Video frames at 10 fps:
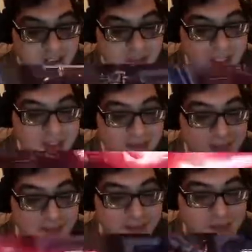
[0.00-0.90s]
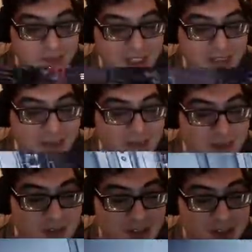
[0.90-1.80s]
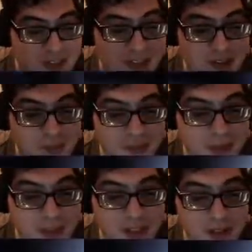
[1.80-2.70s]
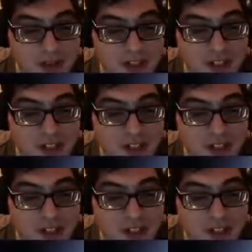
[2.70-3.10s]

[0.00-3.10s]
Smack him! Smack him! Go, Robro, go!